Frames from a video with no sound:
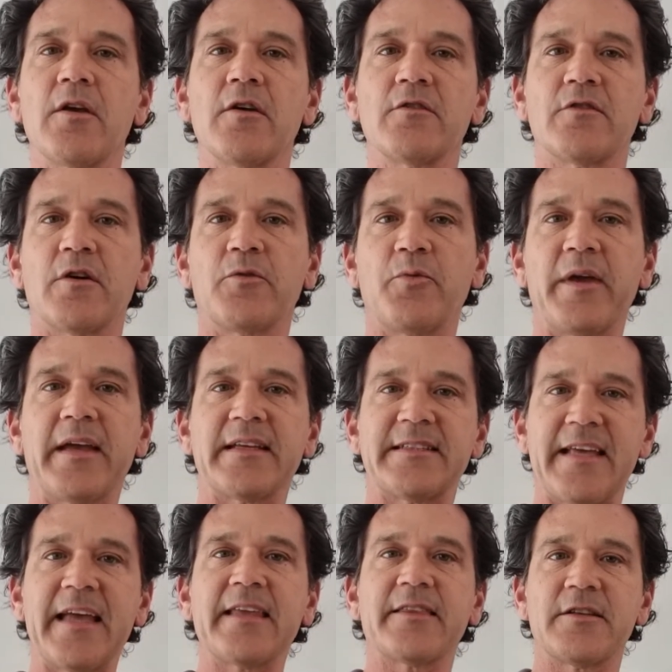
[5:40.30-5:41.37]
So if we can
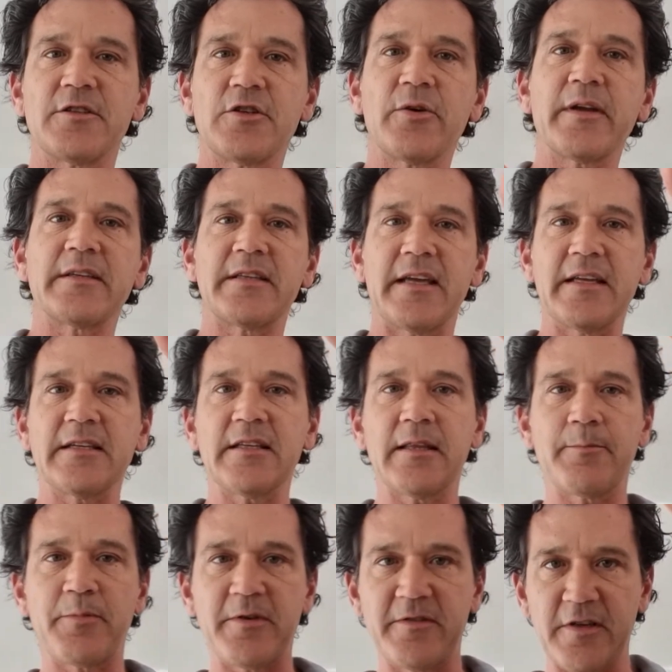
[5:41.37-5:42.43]
take the joint into the
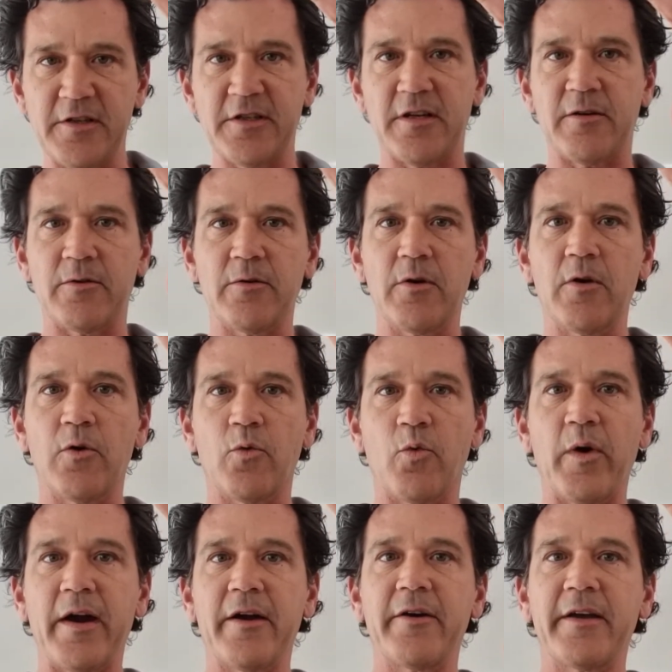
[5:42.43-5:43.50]
position
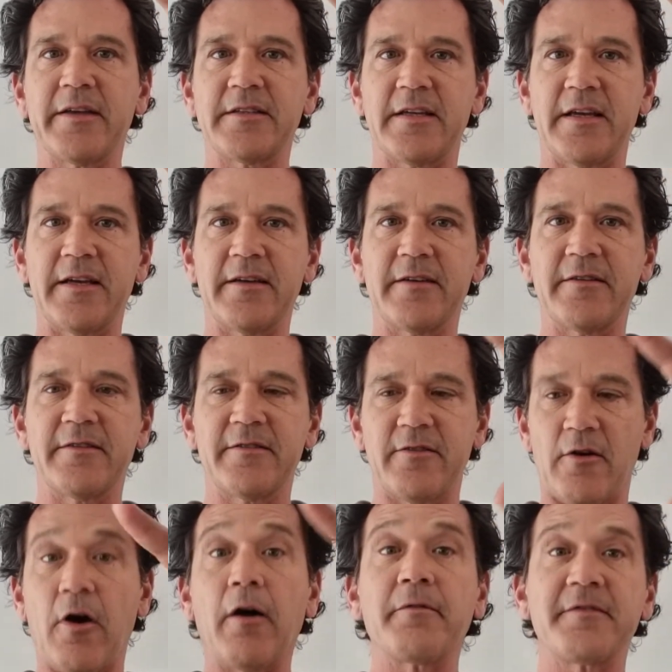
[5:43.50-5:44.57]
where it is
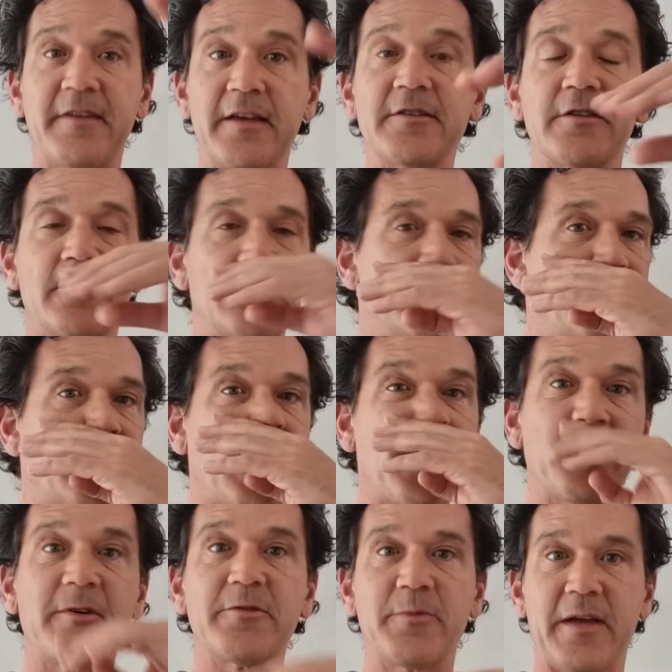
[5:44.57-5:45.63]
off center, so in other
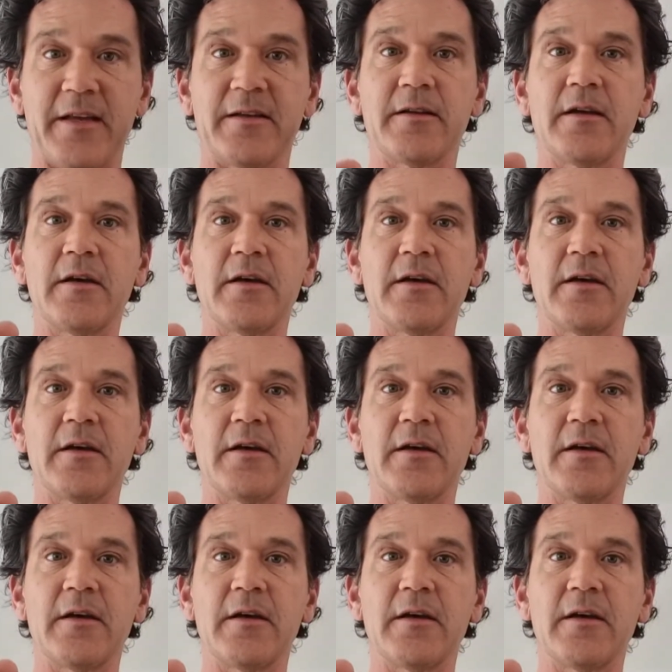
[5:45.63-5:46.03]
words, we can